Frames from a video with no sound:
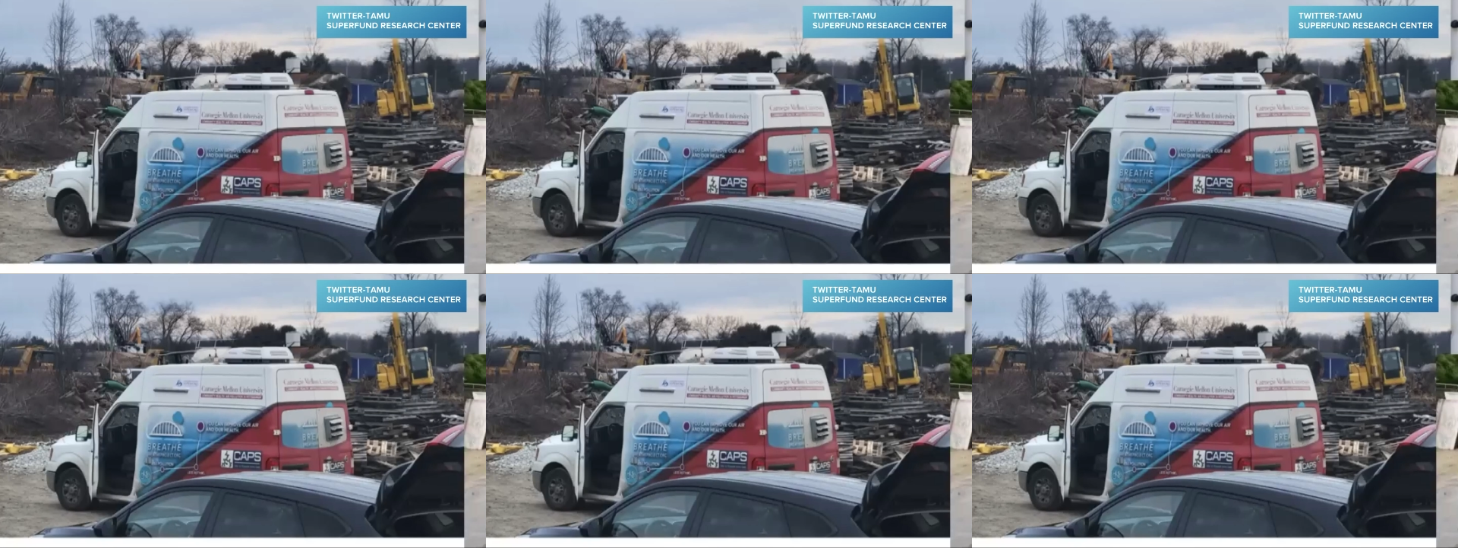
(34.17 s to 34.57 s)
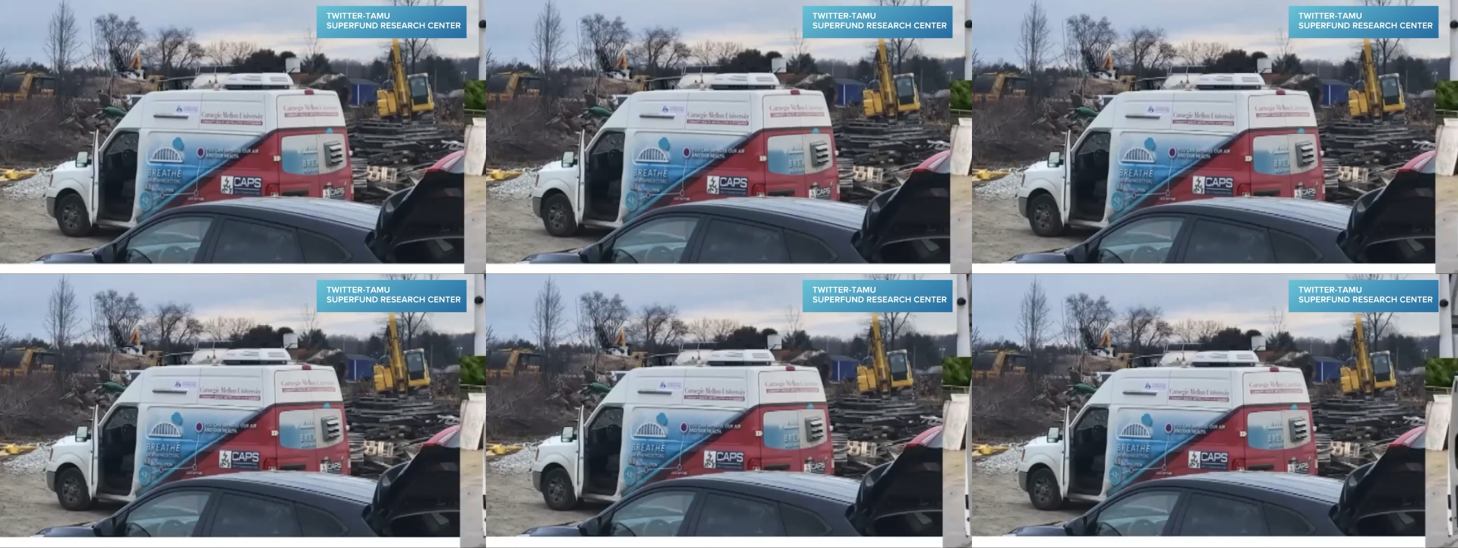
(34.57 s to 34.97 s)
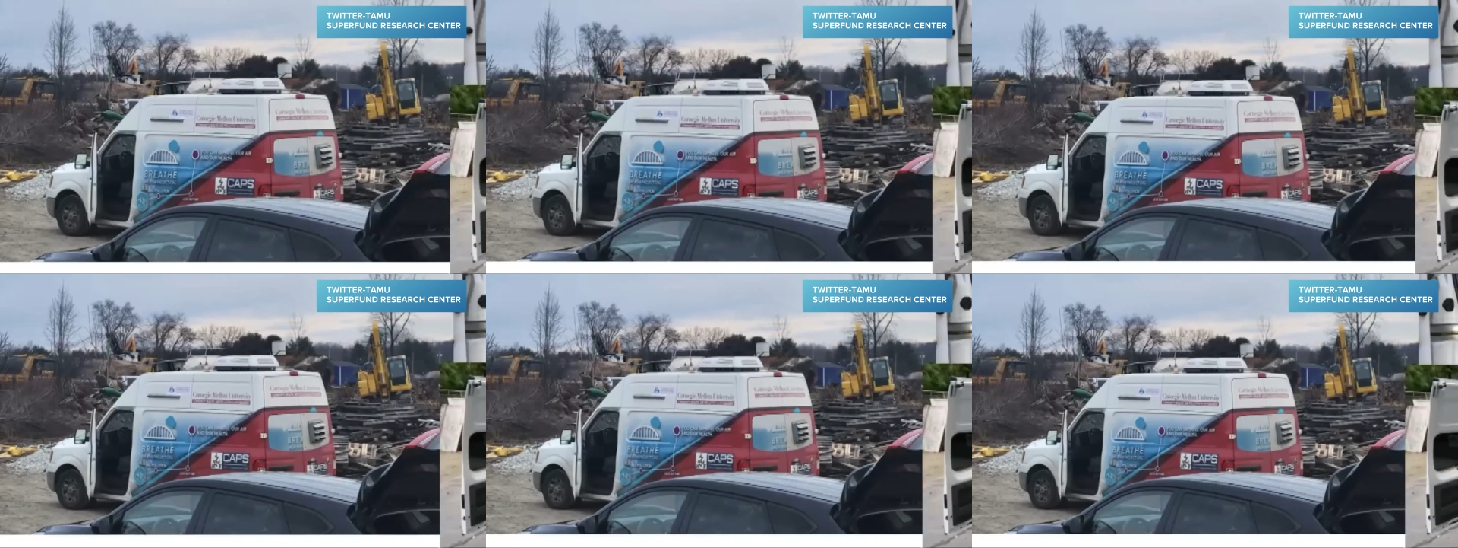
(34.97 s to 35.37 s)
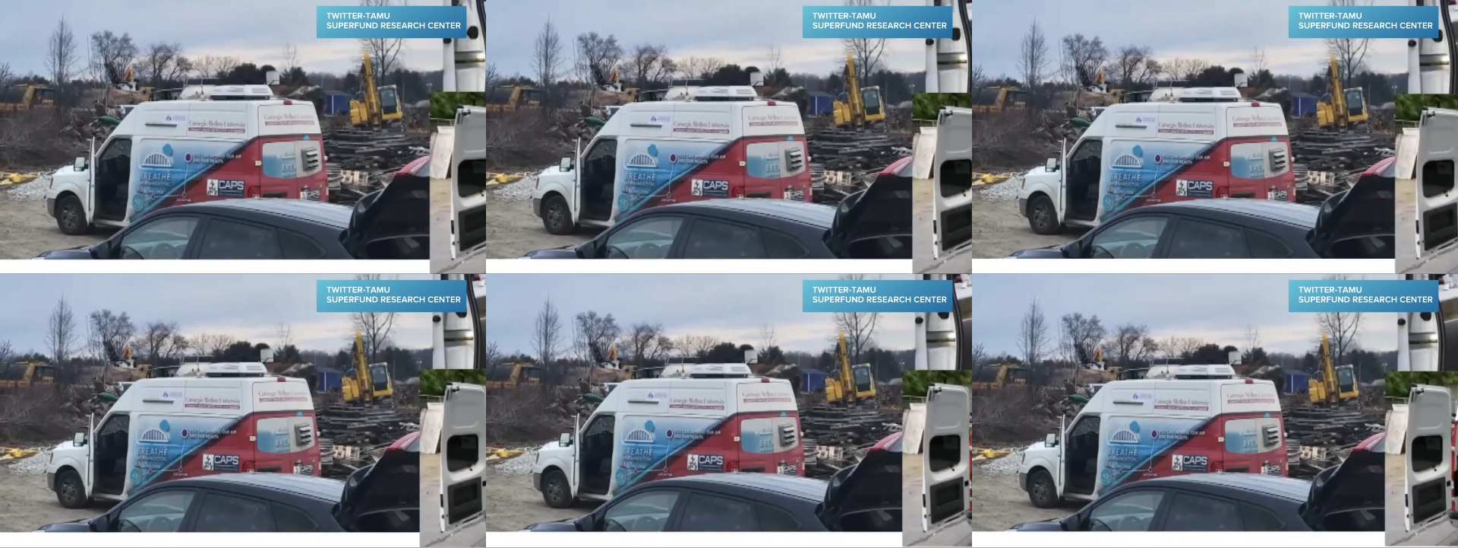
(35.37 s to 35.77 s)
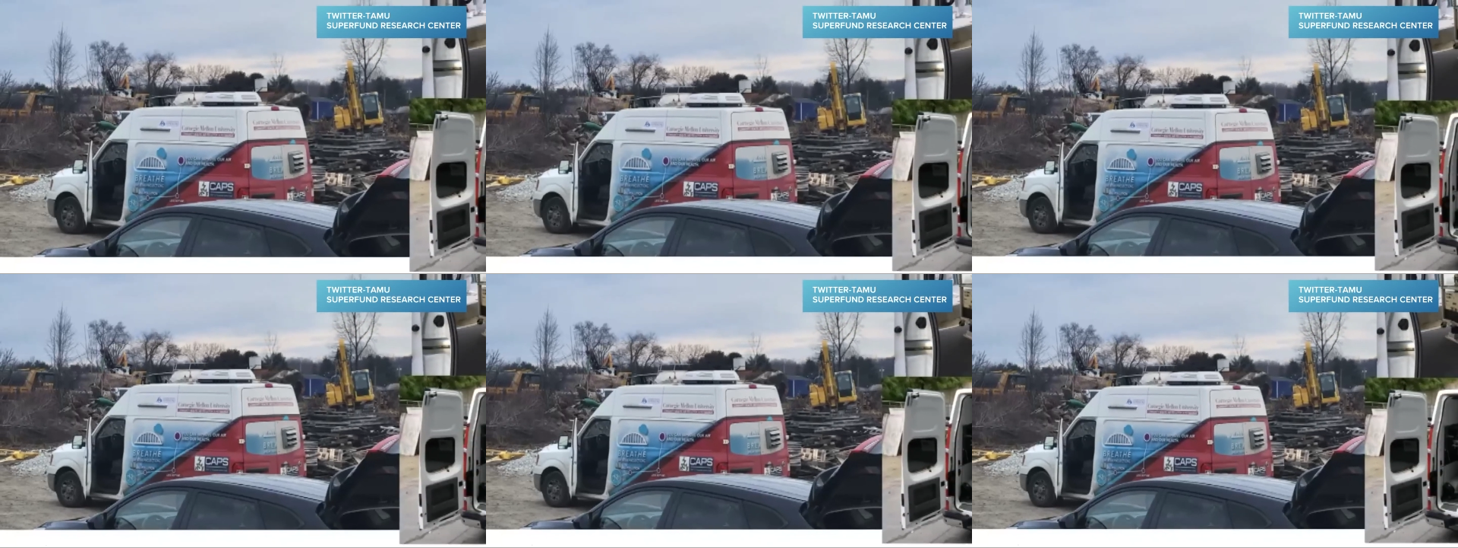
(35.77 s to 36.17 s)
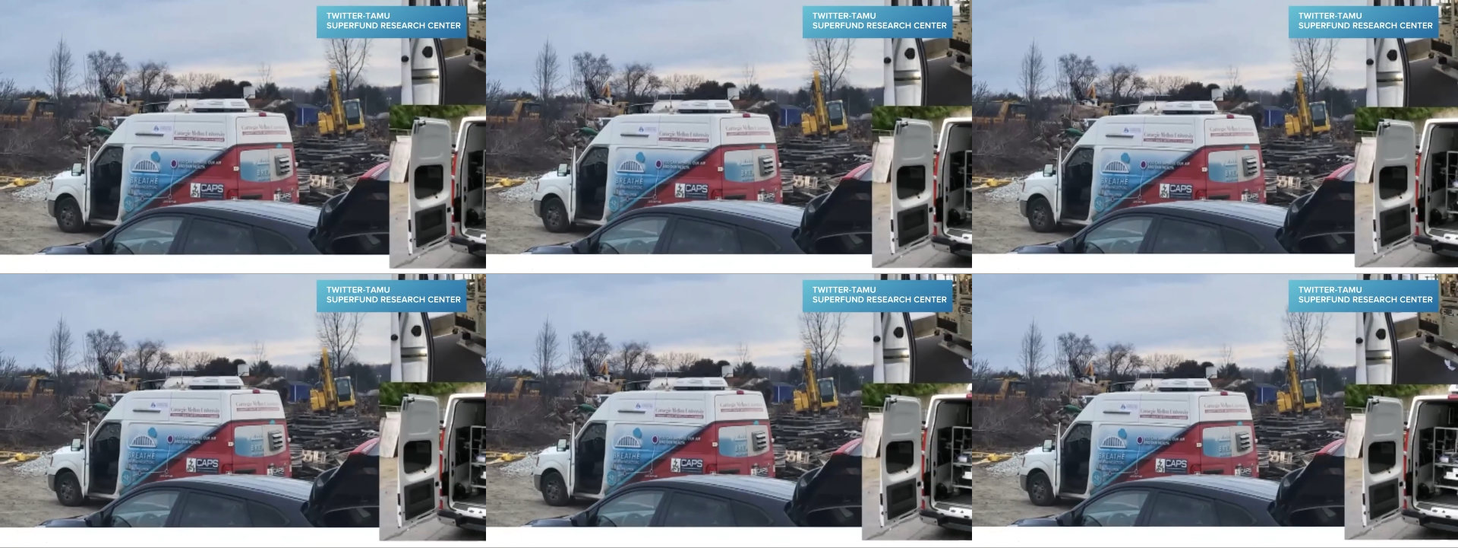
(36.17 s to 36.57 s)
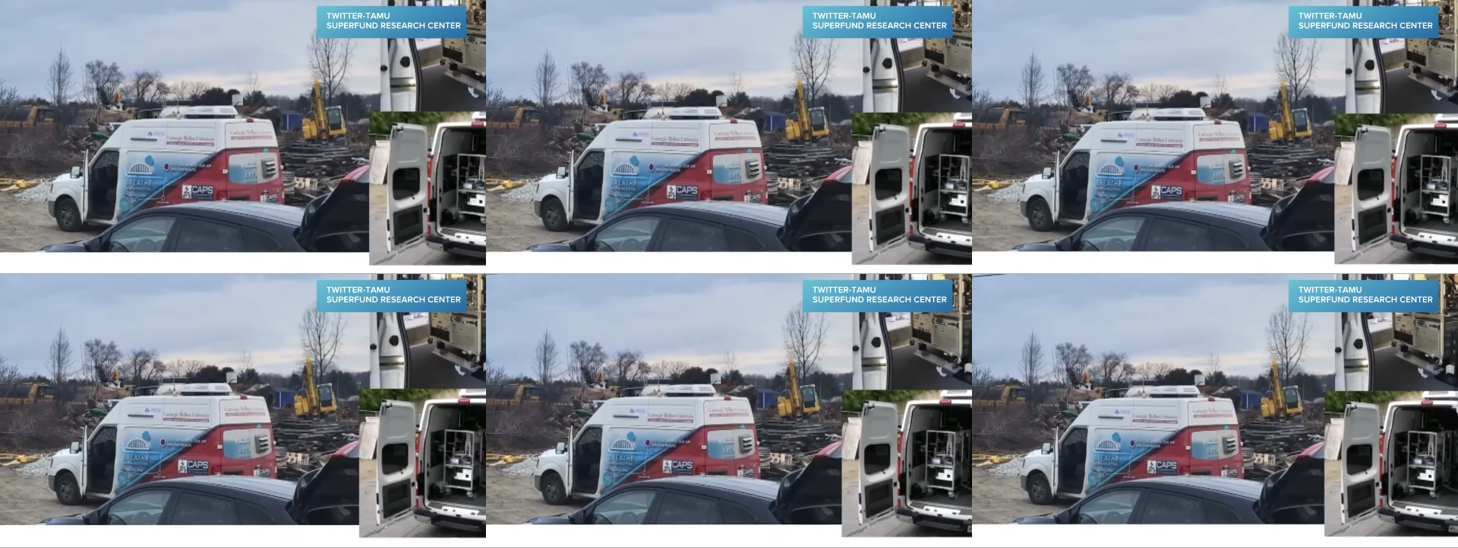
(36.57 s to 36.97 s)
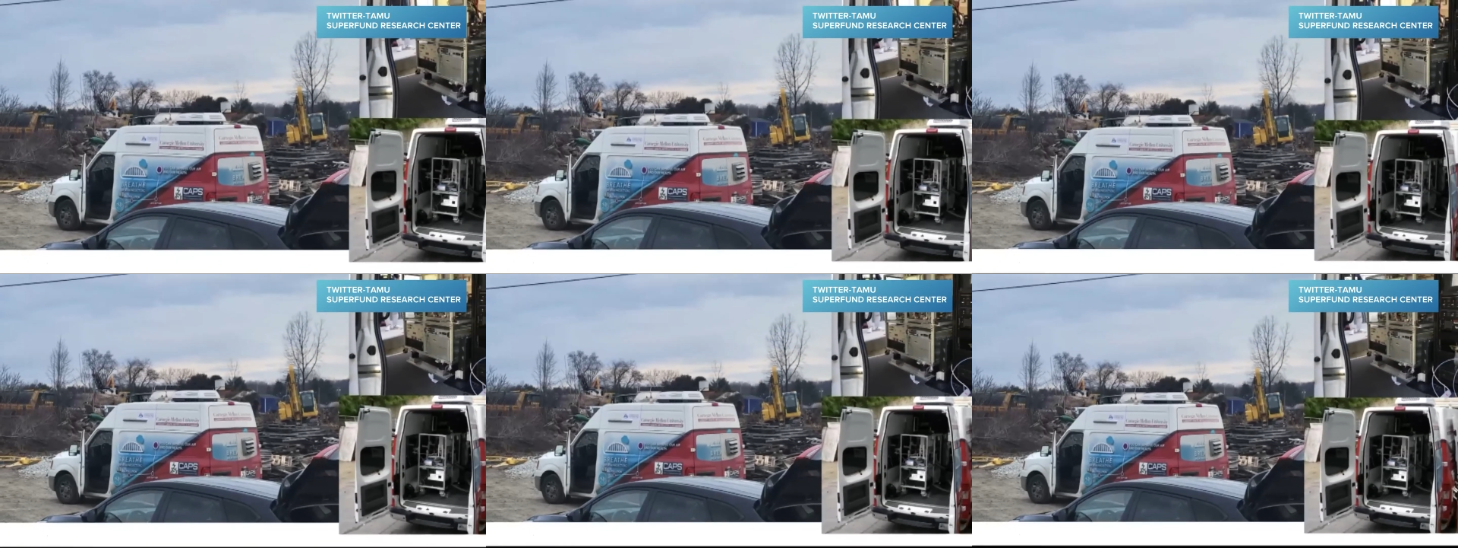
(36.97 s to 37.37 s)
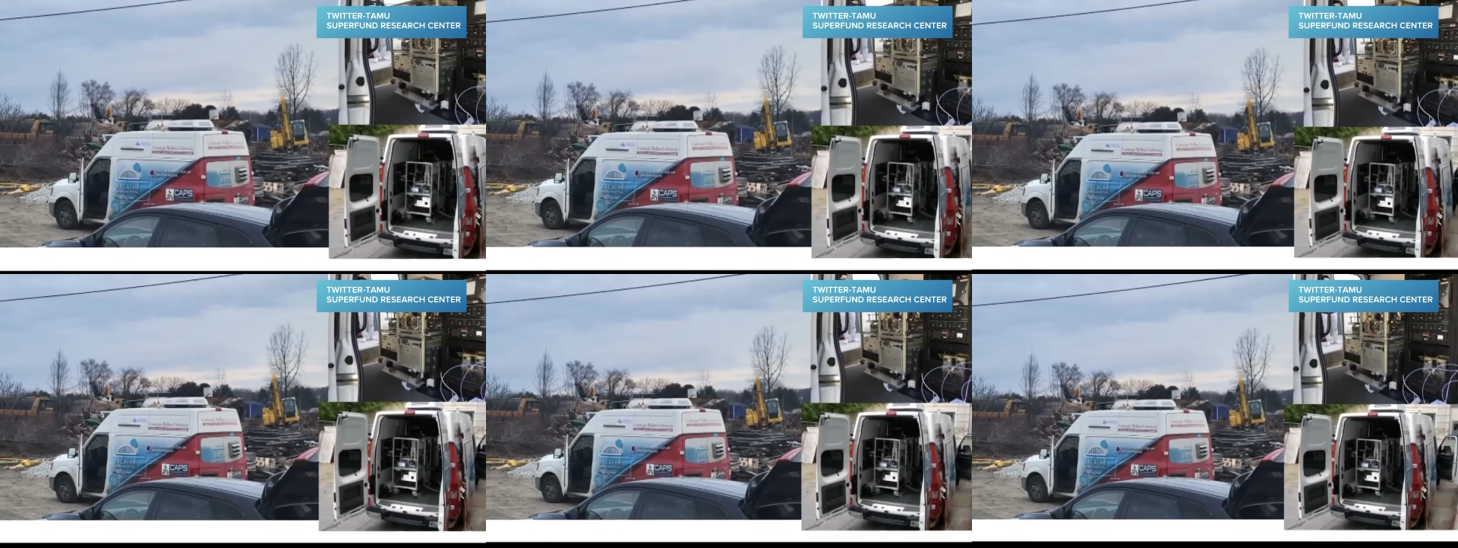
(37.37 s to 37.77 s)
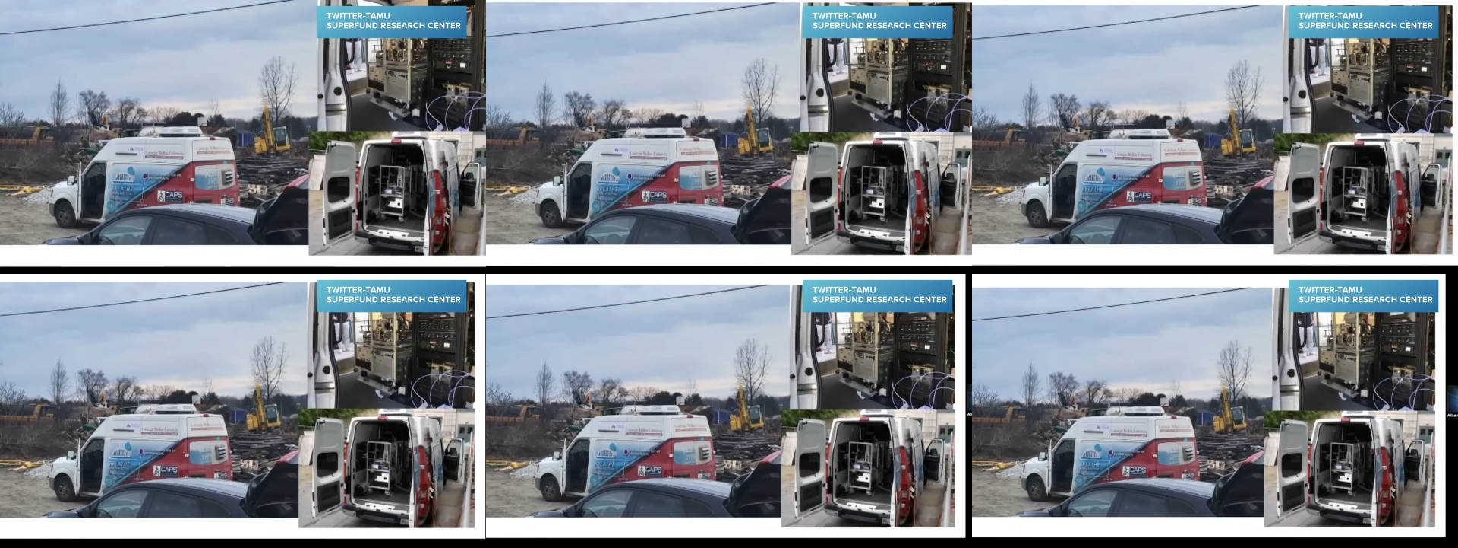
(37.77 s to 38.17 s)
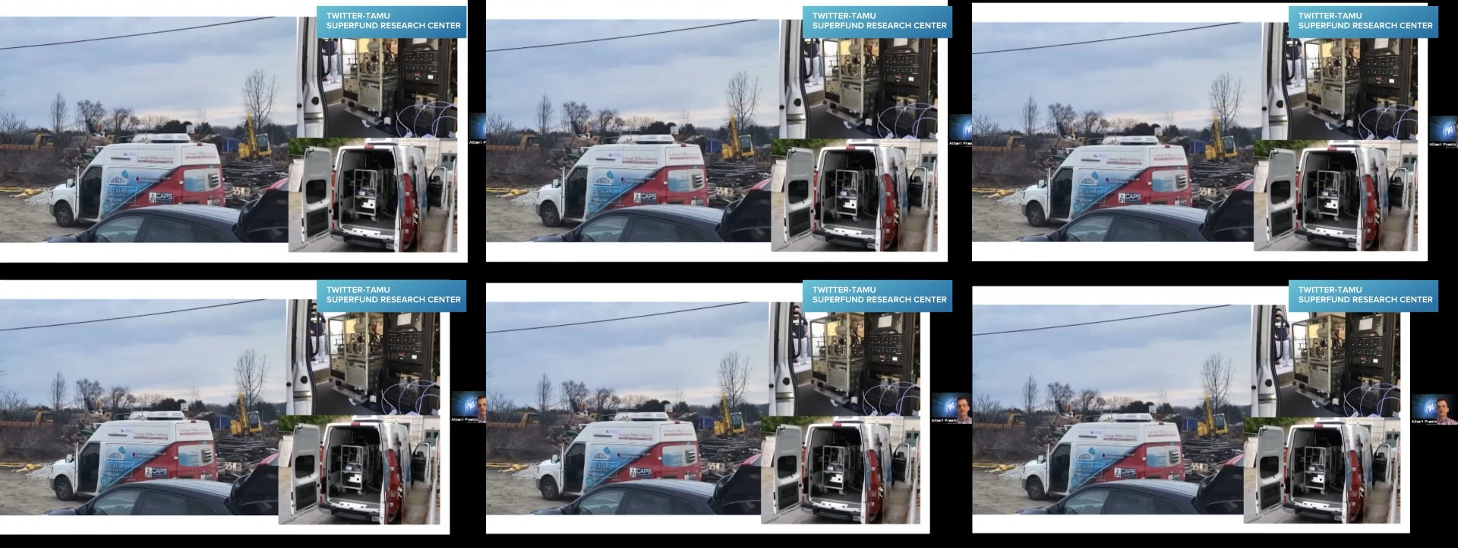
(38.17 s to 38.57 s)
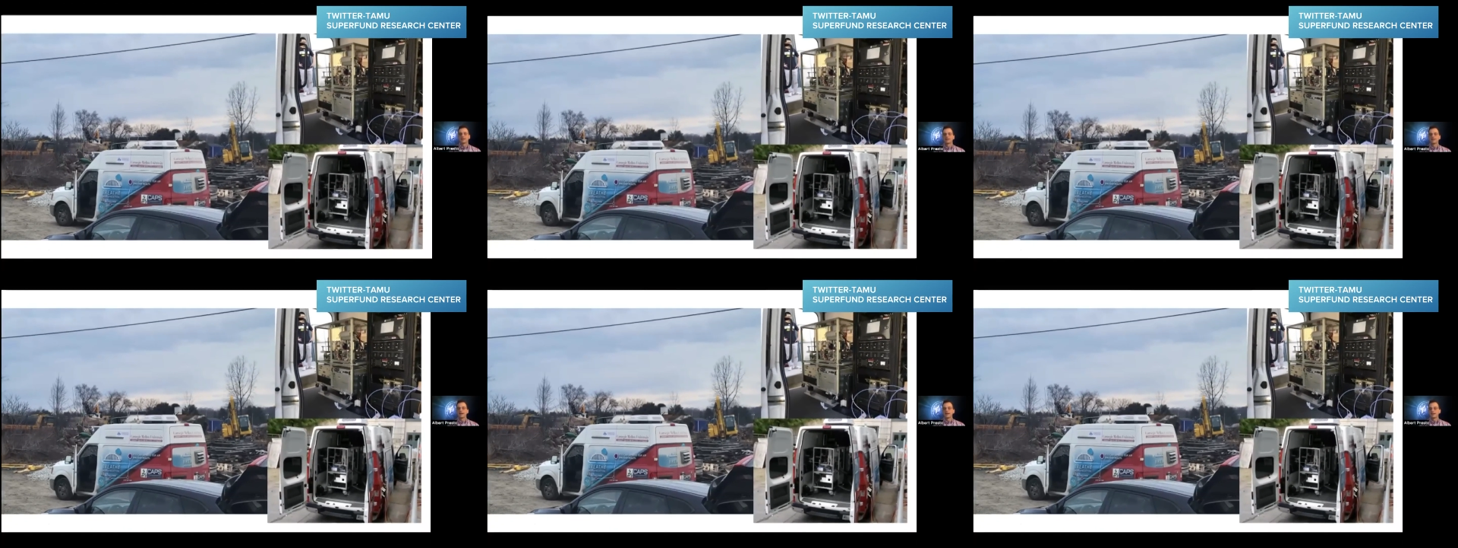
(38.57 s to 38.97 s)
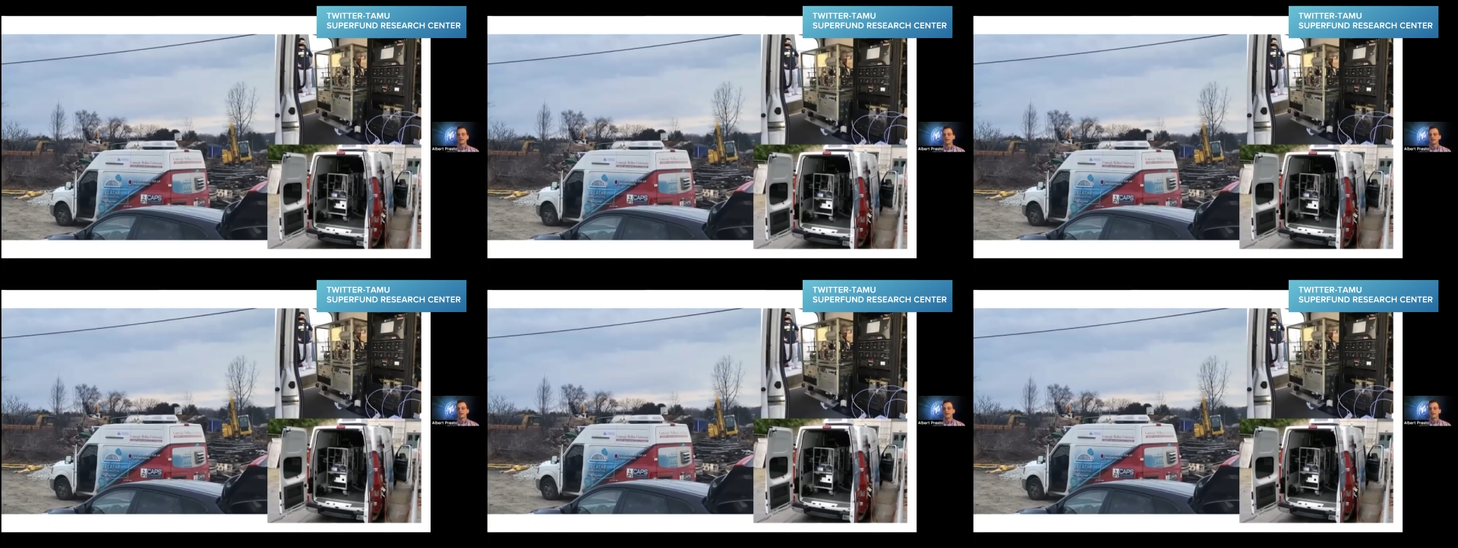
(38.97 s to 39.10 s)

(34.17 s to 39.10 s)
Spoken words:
No face is visible, so there are no lips to read.